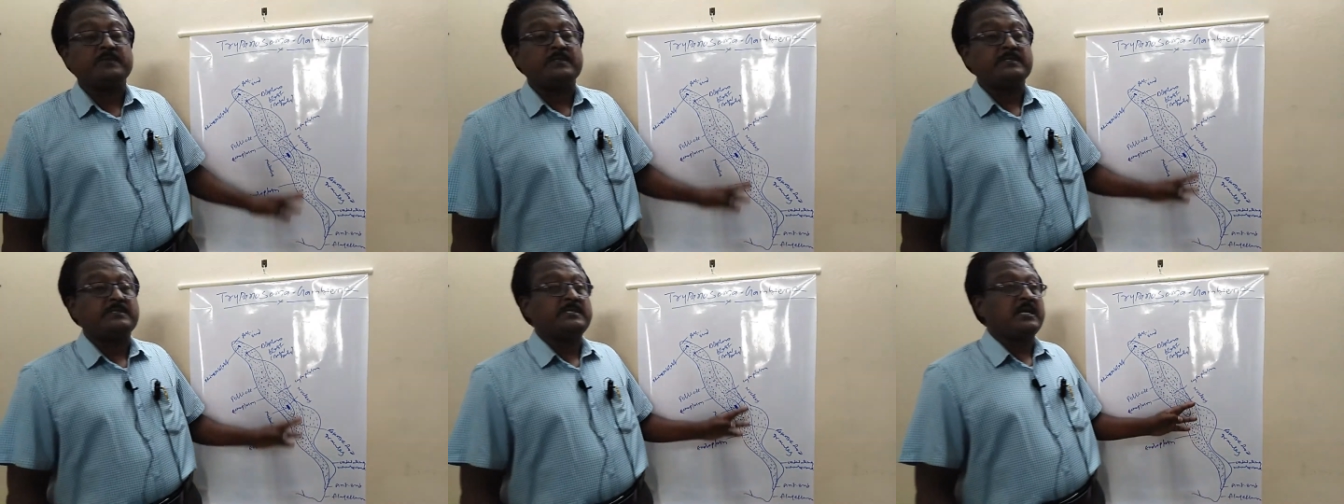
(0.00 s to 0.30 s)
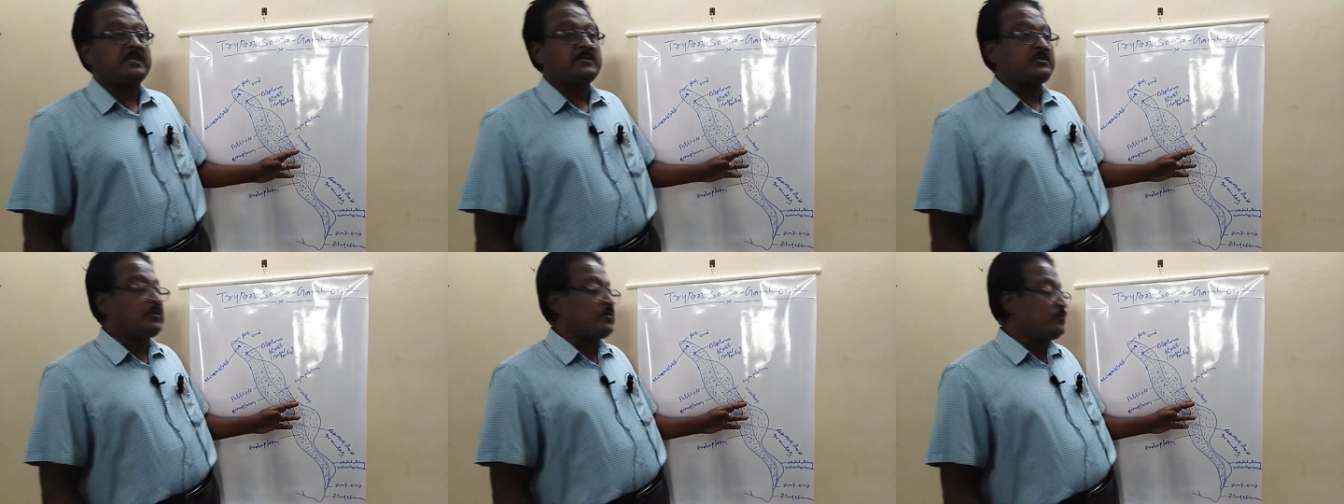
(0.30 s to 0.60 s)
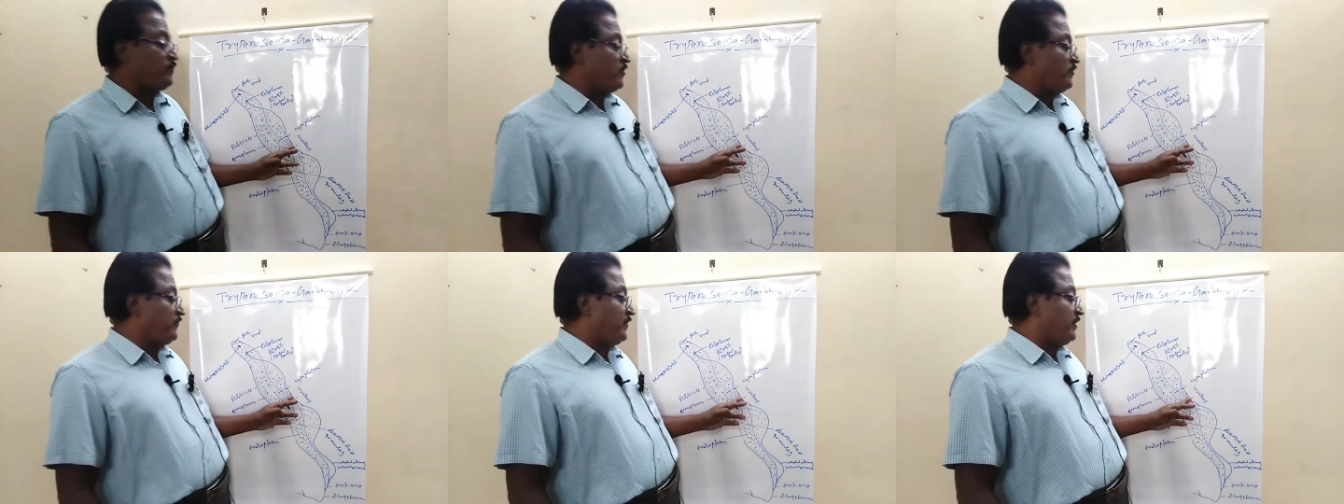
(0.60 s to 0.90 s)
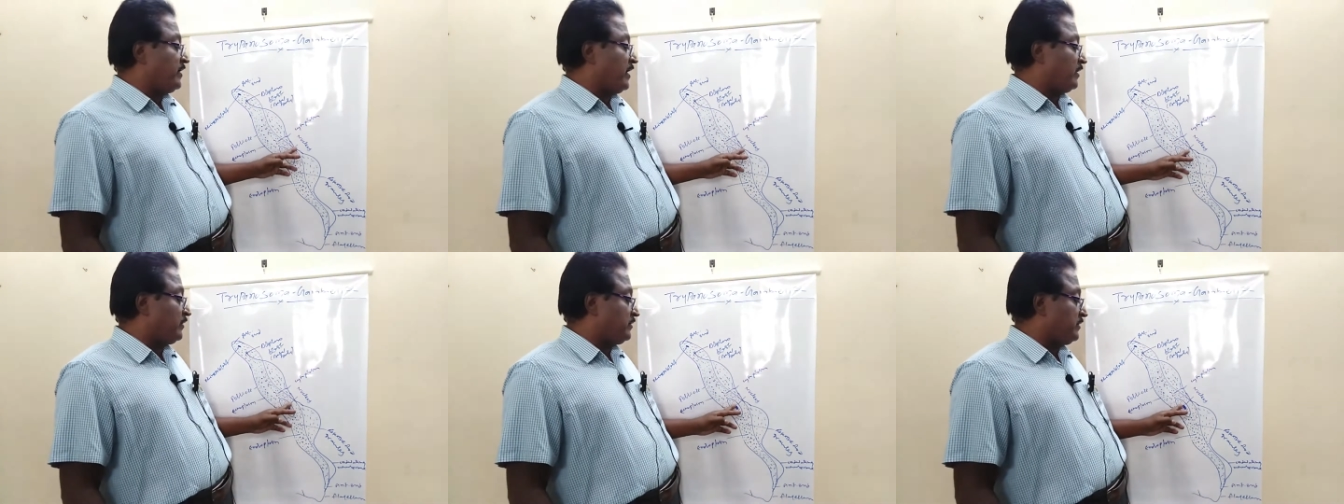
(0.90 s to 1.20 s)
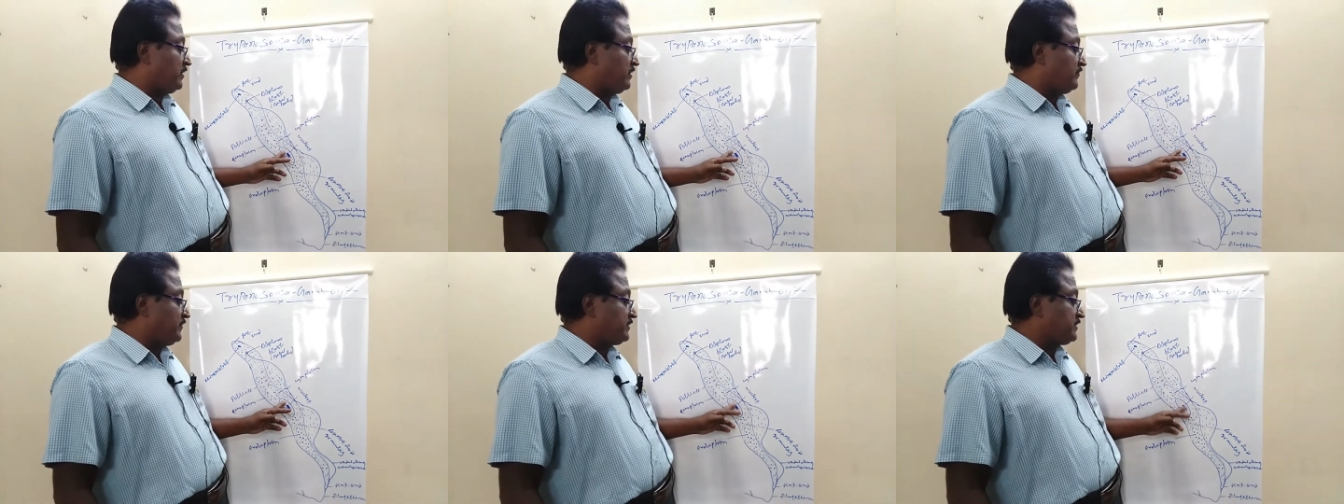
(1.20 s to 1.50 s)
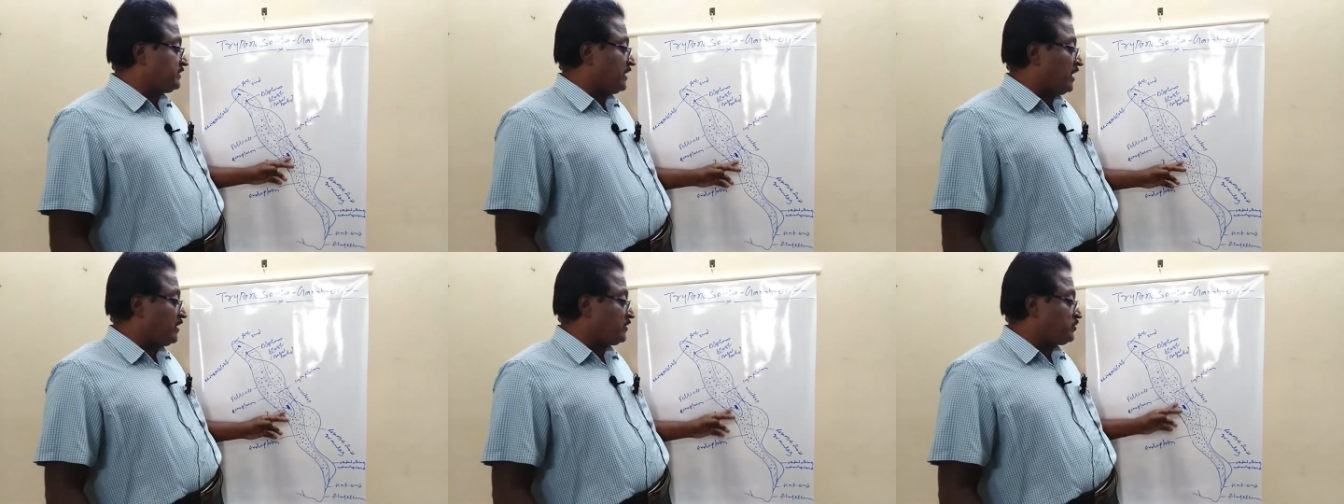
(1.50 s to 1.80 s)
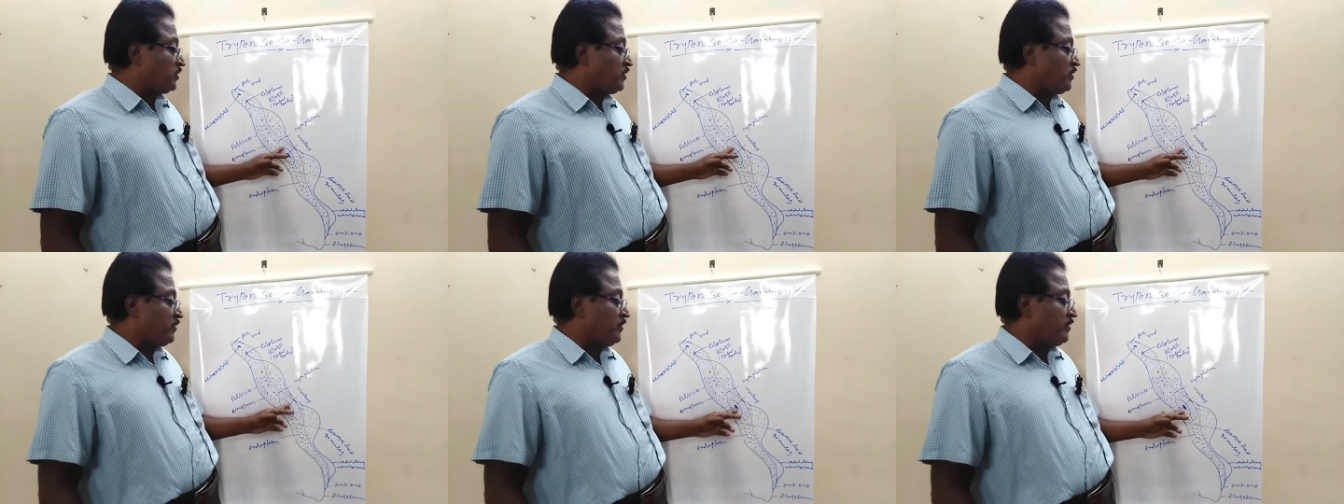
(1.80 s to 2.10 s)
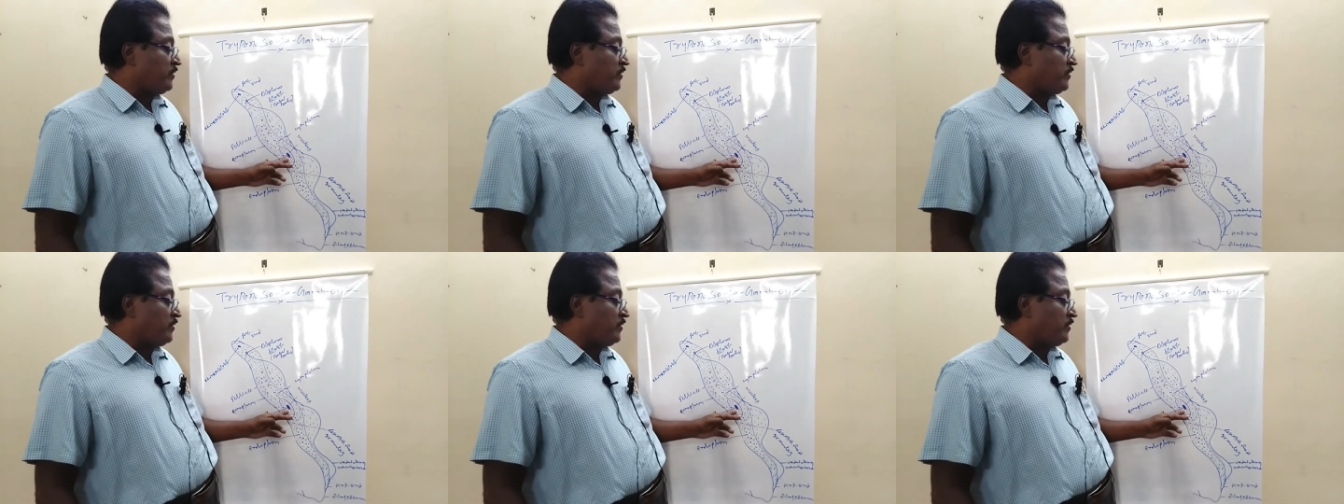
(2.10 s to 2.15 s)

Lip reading: This is also fulfilled, in which also